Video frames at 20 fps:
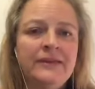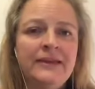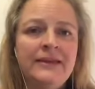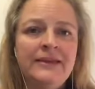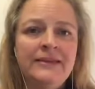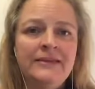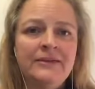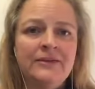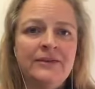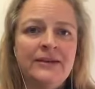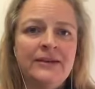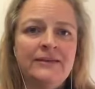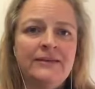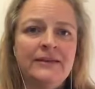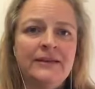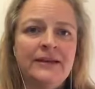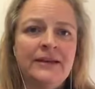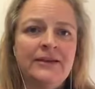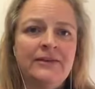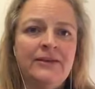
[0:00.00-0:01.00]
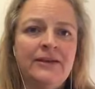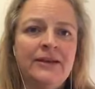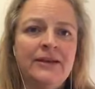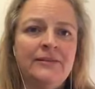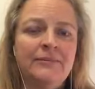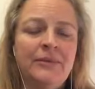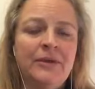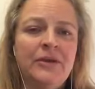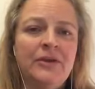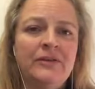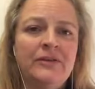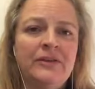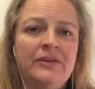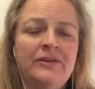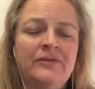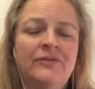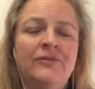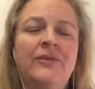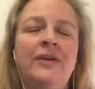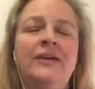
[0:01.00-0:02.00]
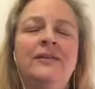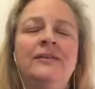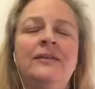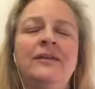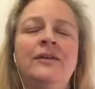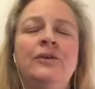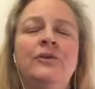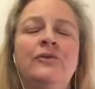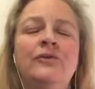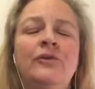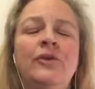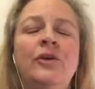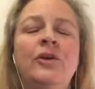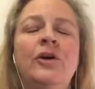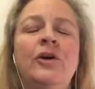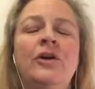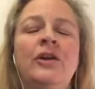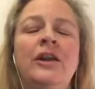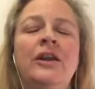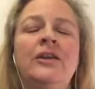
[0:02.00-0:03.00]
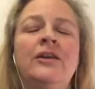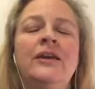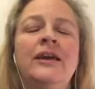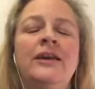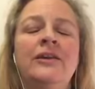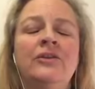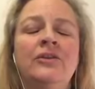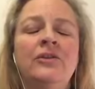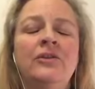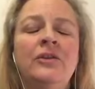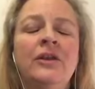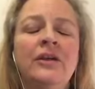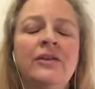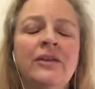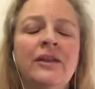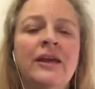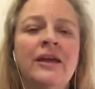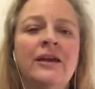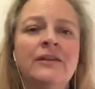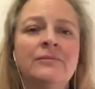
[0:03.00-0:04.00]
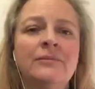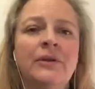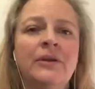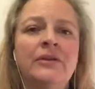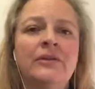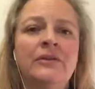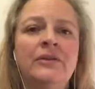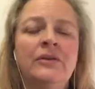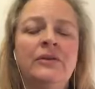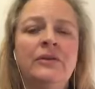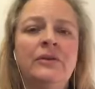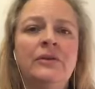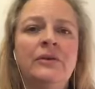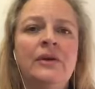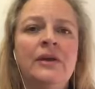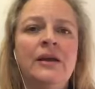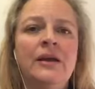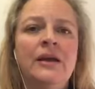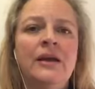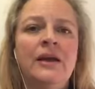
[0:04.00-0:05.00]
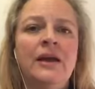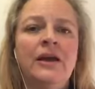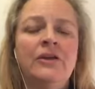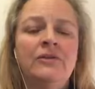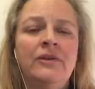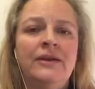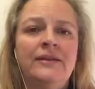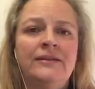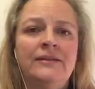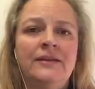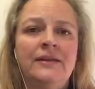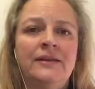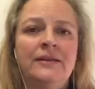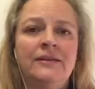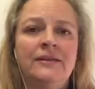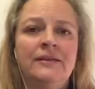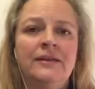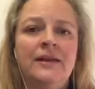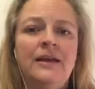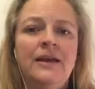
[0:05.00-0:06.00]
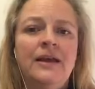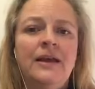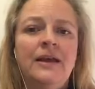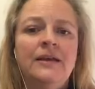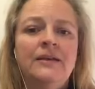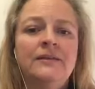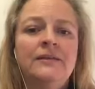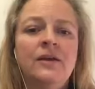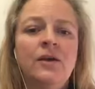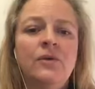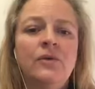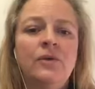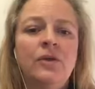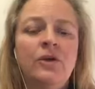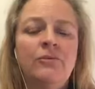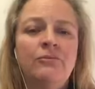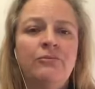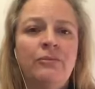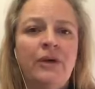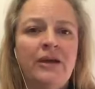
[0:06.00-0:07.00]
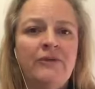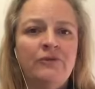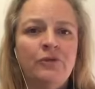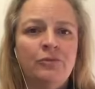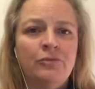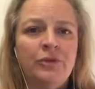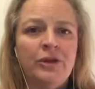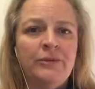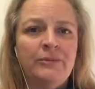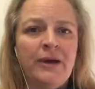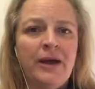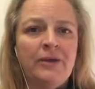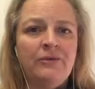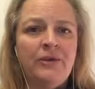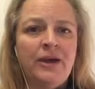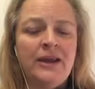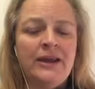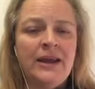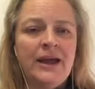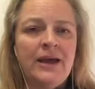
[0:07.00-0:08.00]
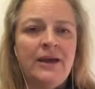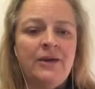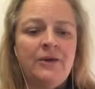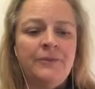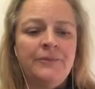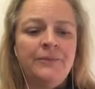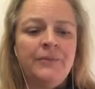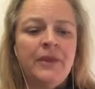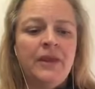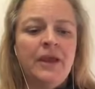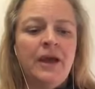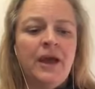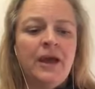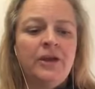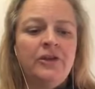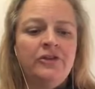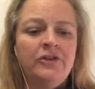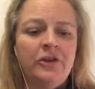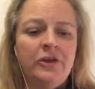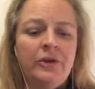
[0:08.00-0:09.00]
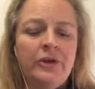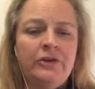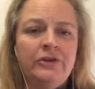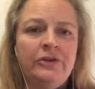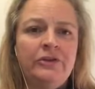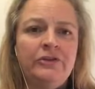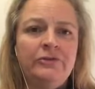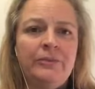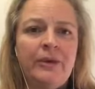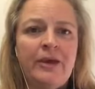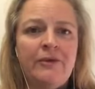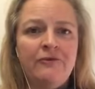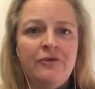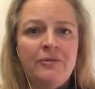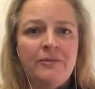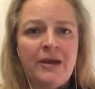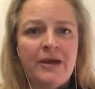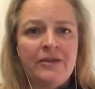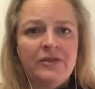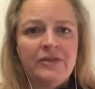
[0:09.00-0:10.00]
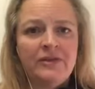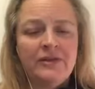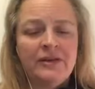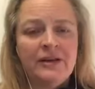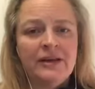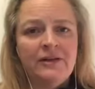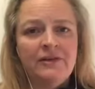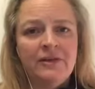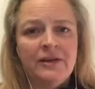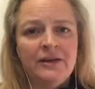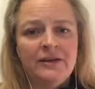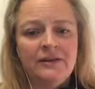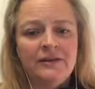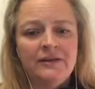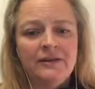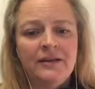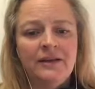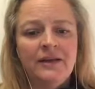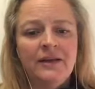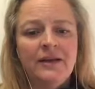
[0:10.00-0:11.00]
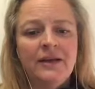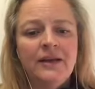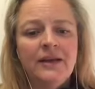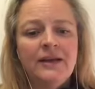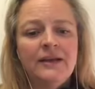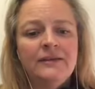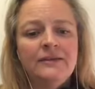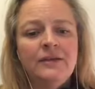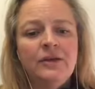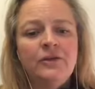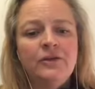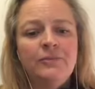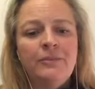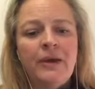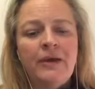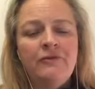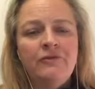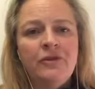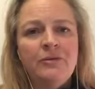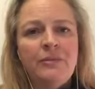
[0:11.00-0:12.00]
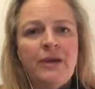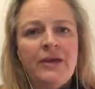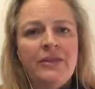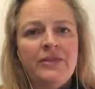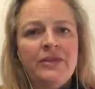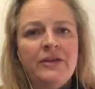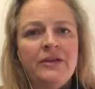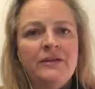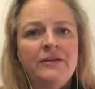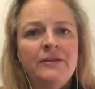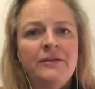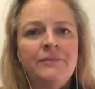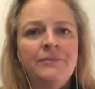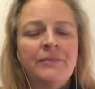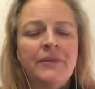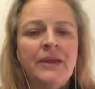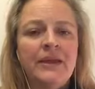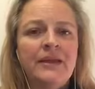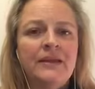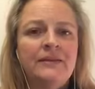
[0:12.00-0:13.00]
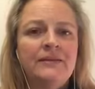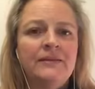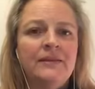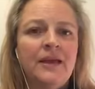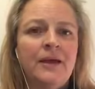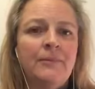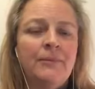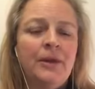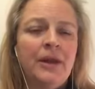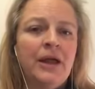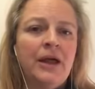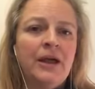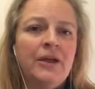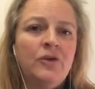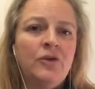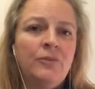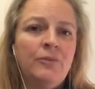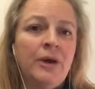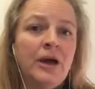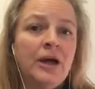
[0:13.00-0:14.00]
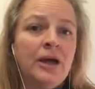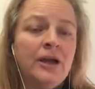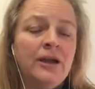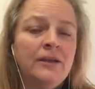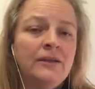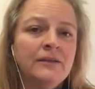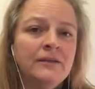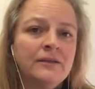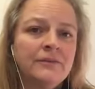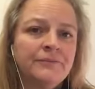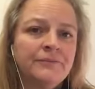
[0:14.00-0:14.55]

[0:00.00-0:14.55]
easier it is to clear it, because it's facing you full on and you can do nothing else but to address it. So although it might feel pretty bad right now, I'm going to show you how to use the PainFree method to clear it. So the PainFree method is applying your mind